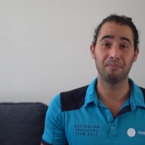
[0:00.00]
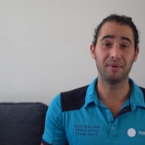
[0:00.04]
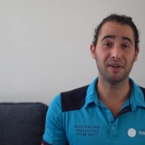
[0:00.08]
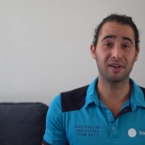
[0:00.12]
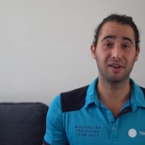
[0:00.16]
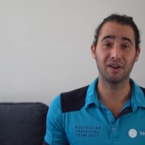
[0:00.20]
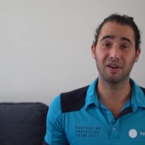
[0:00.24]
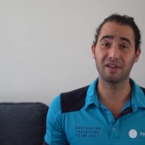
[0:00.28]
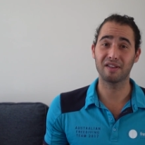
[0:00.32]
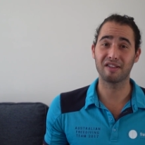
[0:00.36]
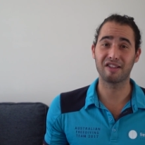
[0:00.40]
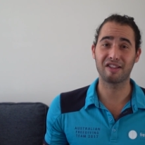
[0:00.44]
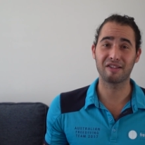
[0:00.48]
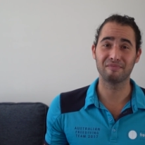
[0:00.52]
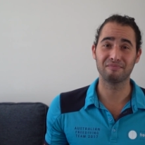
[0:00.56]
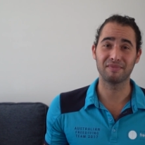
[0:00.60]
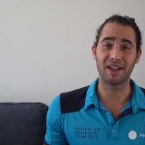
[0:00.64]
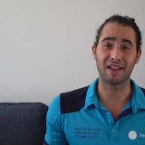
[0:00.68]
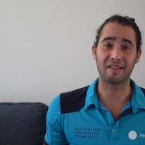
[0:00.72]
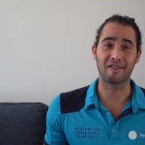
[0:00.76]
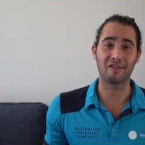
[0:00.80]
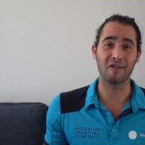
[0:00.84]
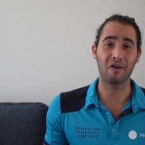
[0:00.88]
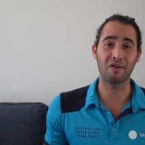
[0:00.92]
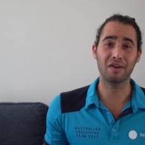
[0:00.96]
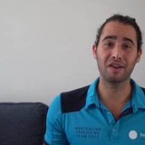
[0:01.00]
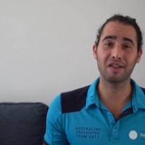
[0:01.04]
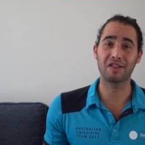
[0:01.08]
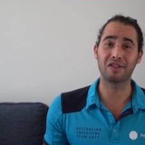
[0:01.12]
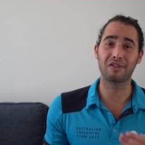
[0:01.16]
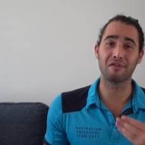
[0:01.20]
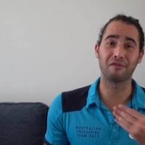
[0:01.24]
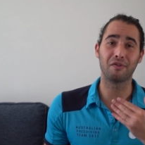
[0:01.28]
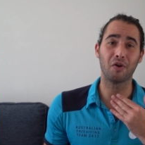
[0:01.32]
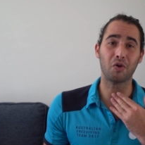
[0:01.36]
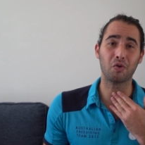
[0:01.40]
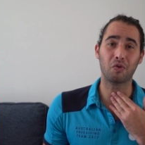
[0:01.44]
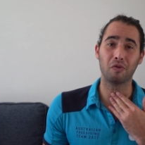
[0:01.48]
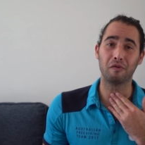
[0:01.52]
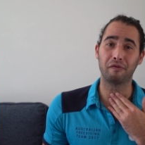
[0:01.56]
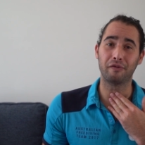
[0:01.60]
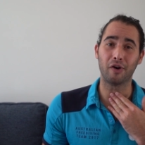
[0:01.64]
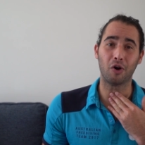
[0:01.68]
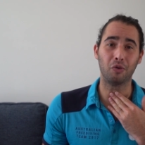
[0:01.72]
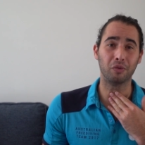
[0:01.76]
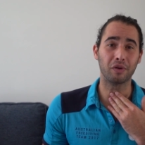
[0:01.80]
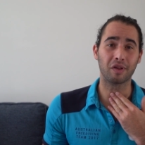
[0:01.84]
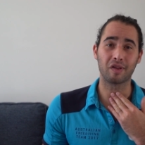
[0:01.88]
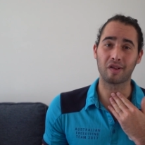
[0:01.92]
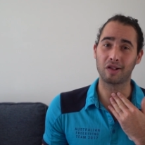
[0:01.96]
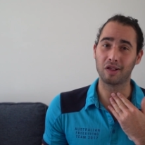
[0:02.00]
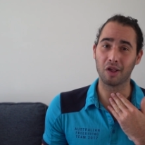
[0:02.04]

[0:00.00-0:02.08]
Because as long as the vocal fold is